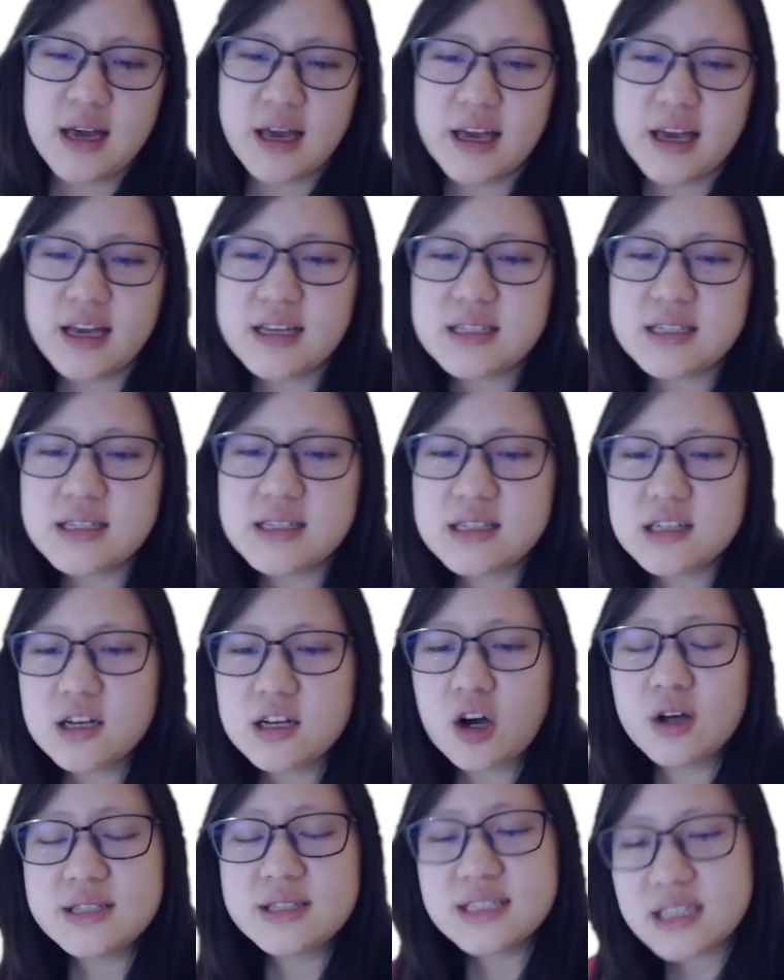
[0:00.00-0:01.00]
is
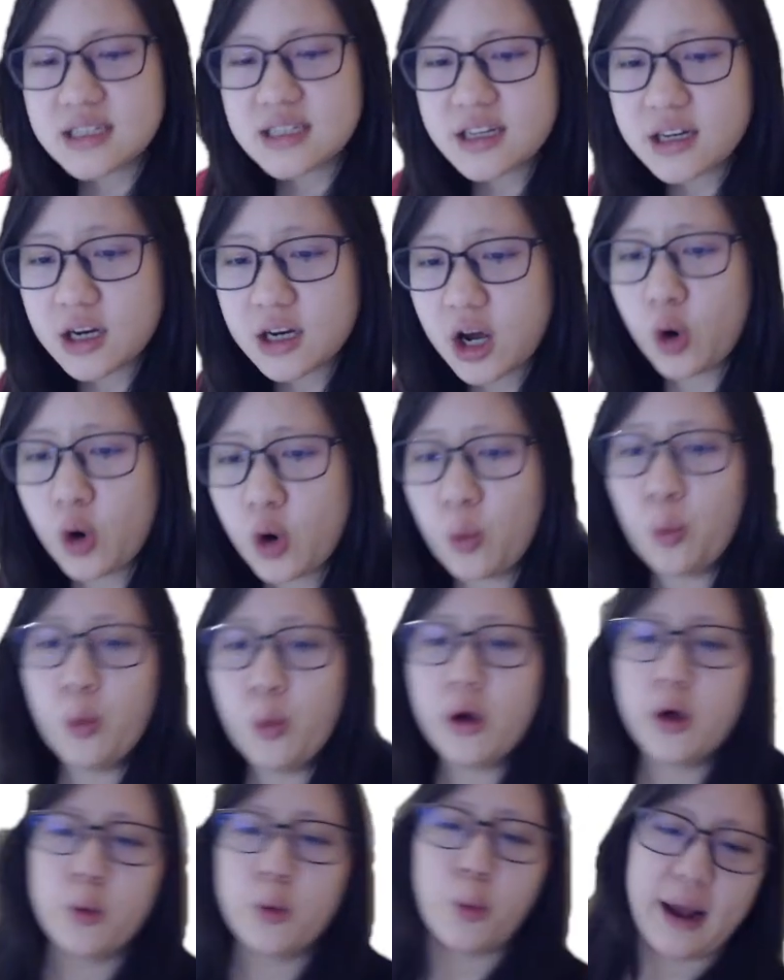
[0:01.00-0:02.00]
considered a
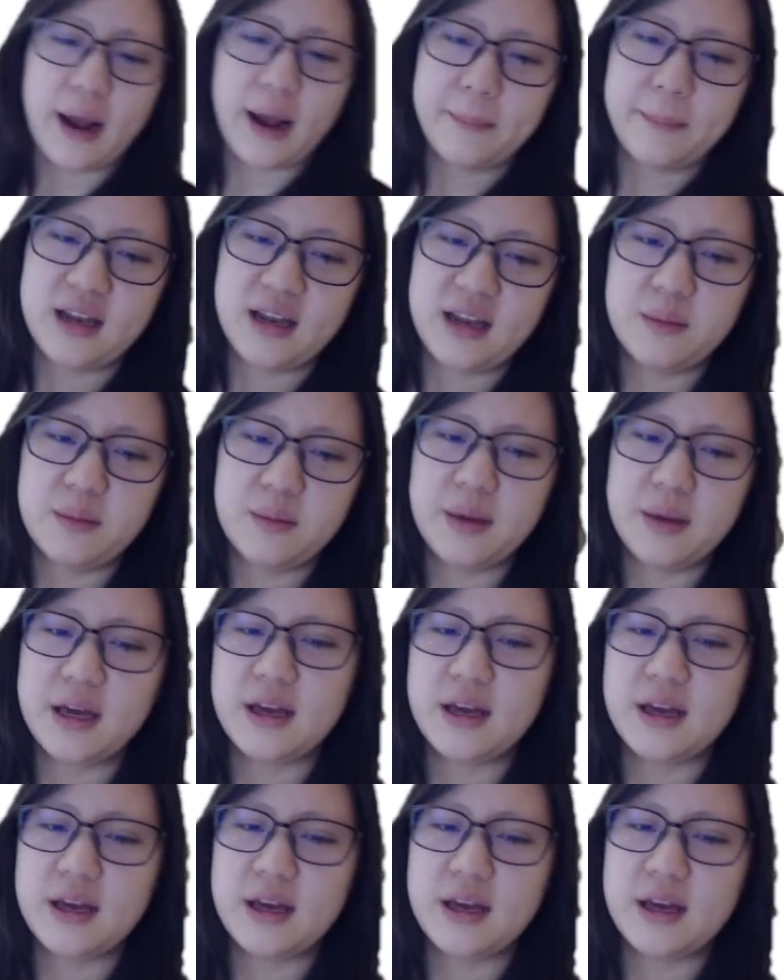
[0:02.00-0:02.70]
worldwide pandemic.